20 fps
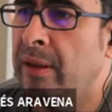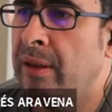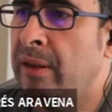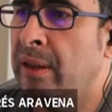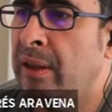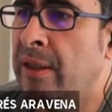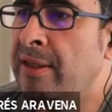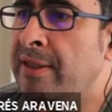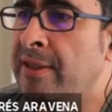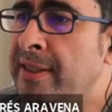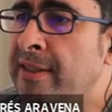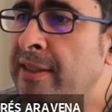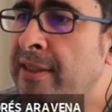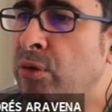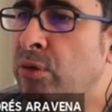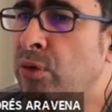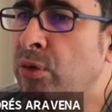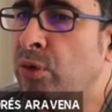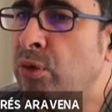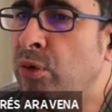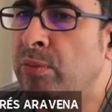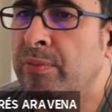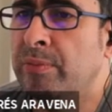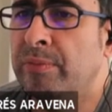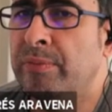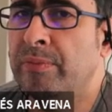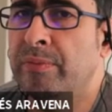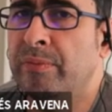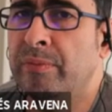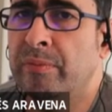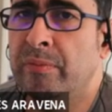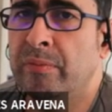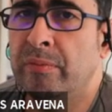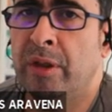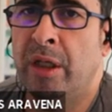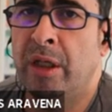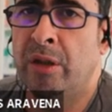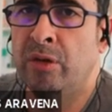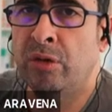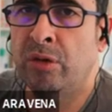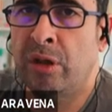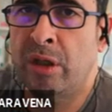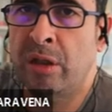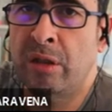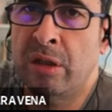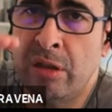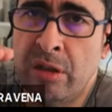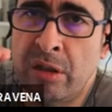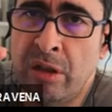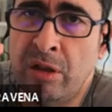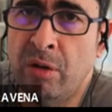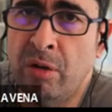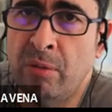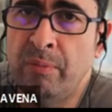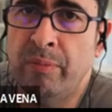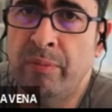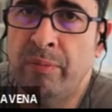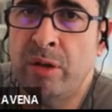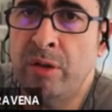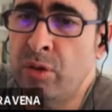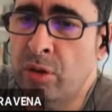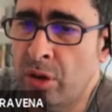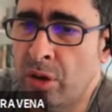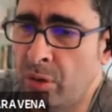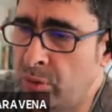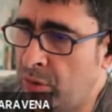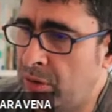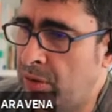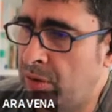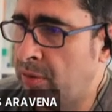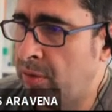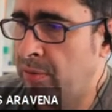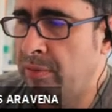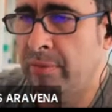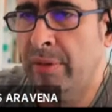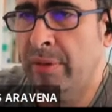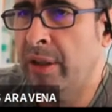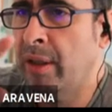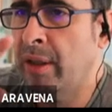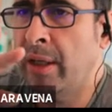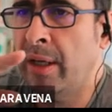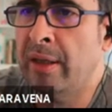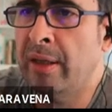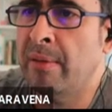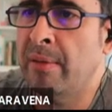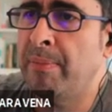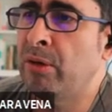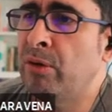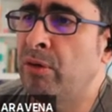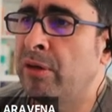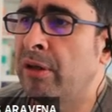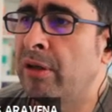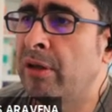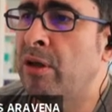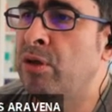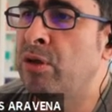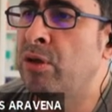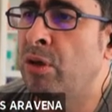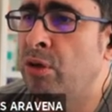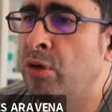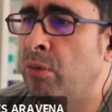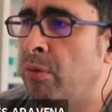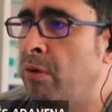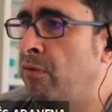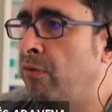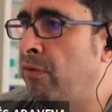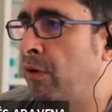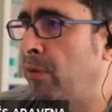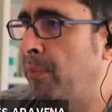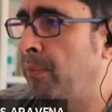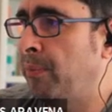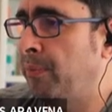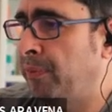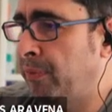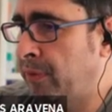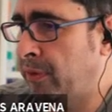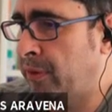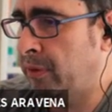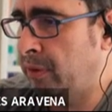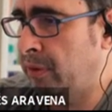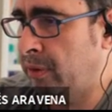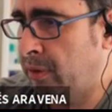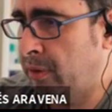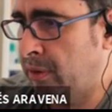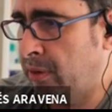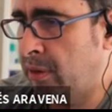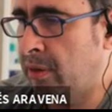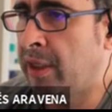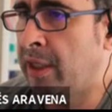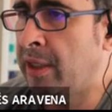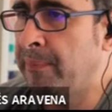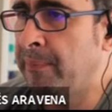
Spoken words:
That is easy to do. You take the genome and you count, like the picture that I showed you before. Okay?